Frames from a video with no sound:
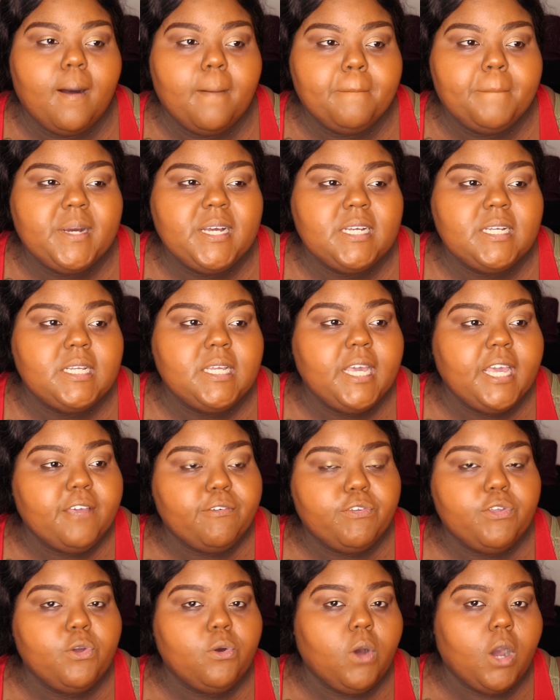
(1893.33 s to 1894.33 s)
But
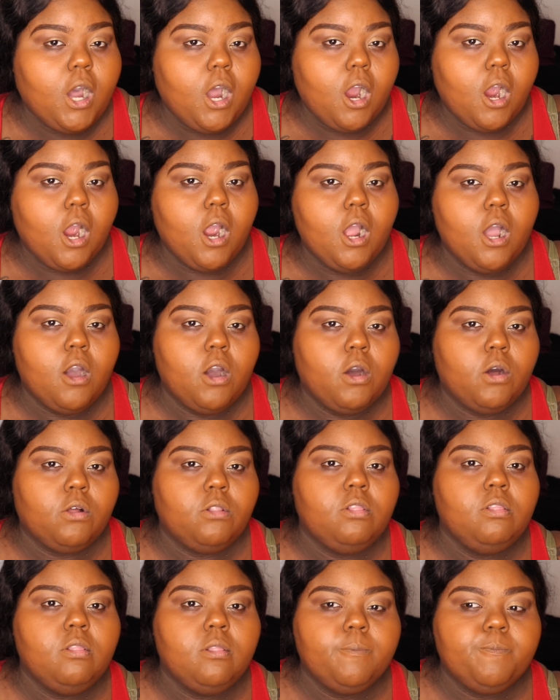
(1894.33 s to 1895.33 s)
if you are
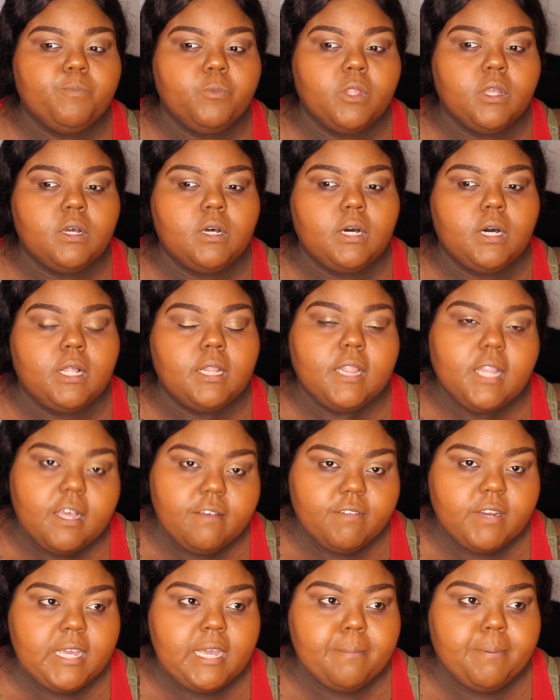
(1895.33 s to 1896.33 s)
a
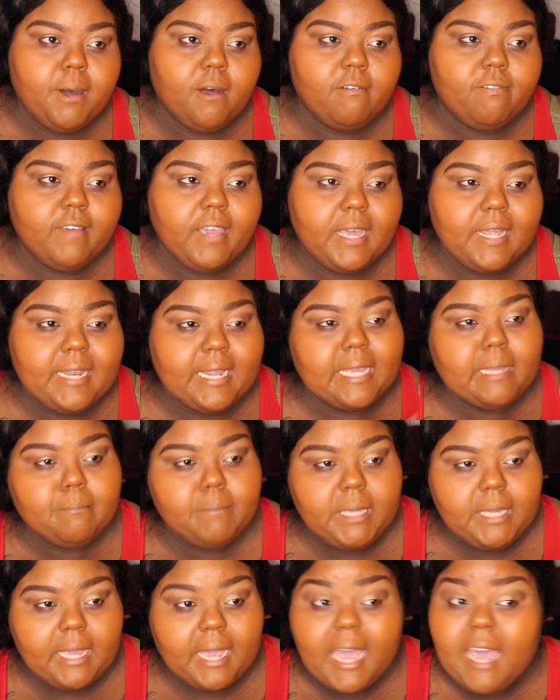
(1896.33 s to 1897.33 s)
Love and Hip Hop fan like
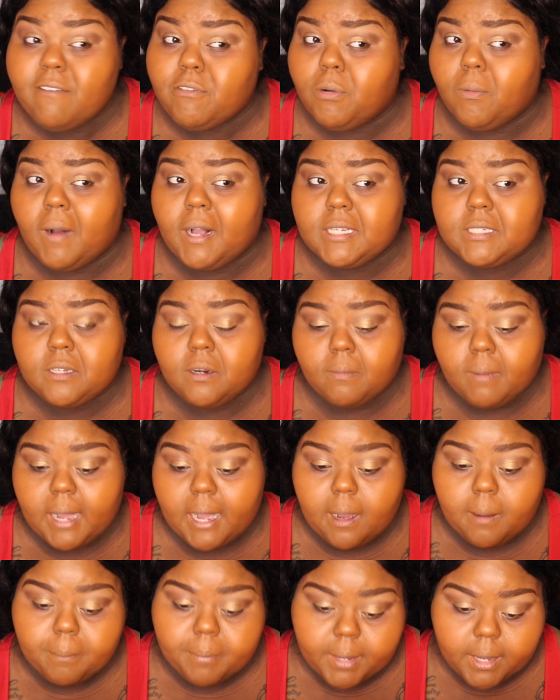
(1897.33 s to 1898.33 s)
me, I haven't watched in a
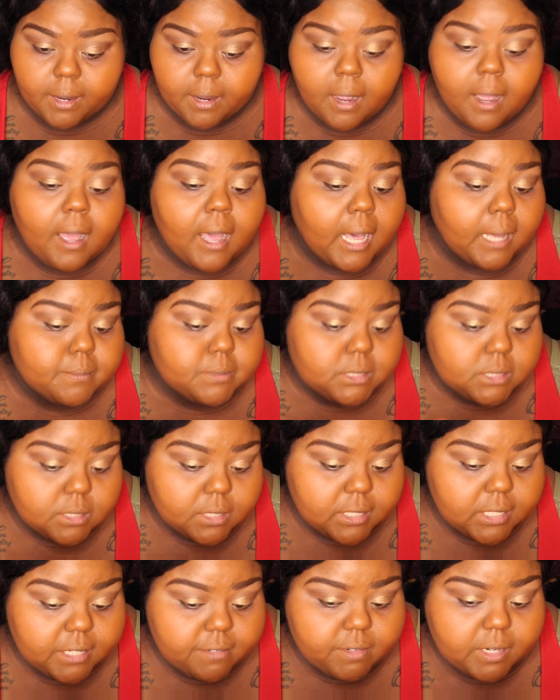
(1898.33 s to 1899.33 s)
while, but I'm still
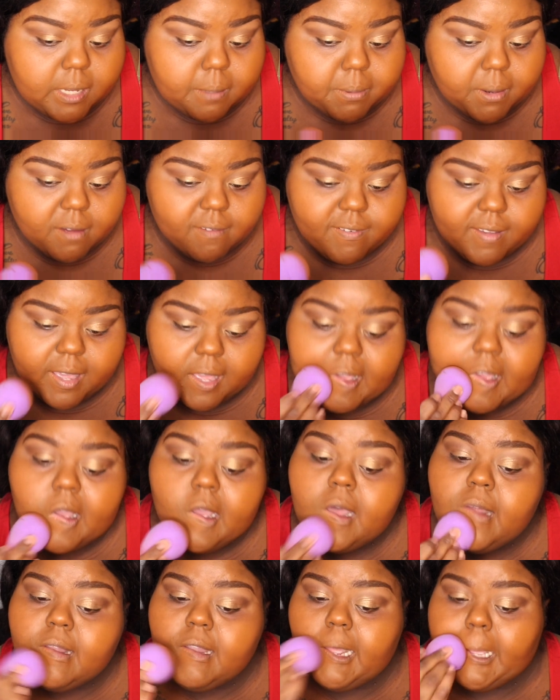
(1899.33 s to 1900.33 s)
a Love and Hip Hop fan,
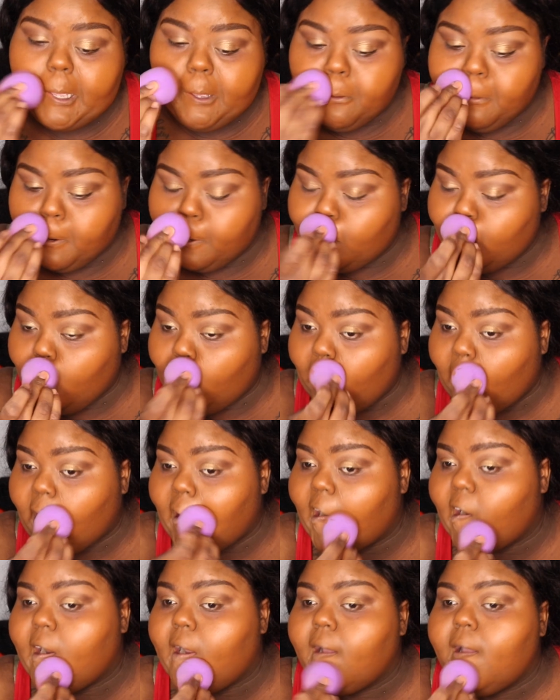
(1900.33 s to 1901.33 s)
then you will know
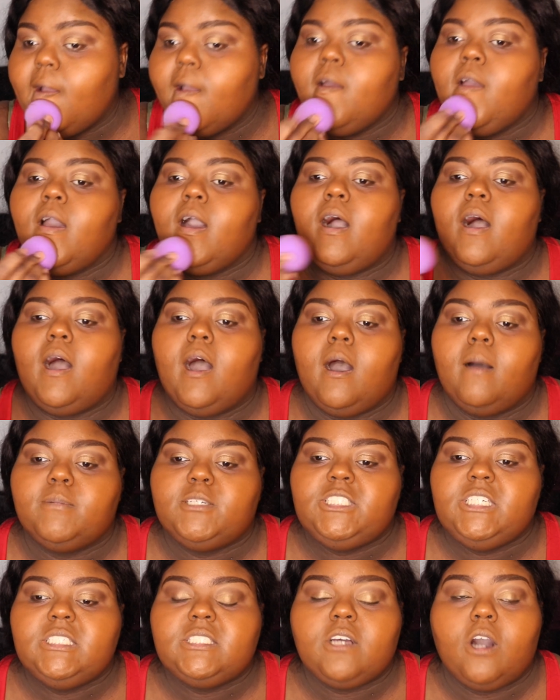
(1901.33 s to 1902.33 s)
her.
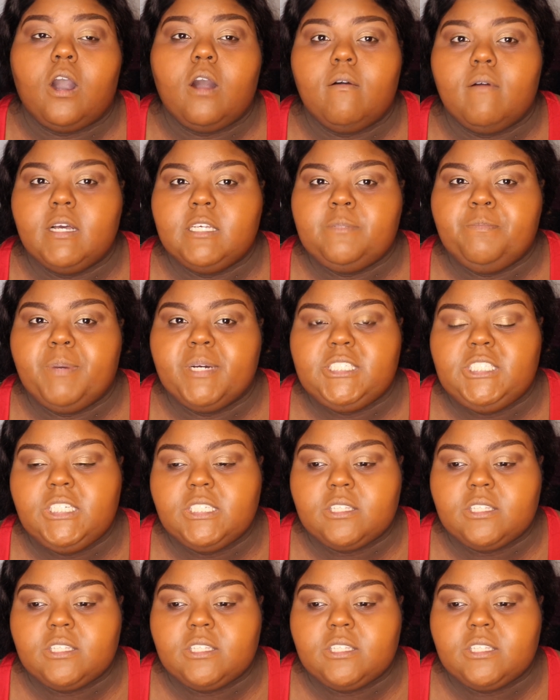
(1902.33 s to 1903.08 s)
She's always been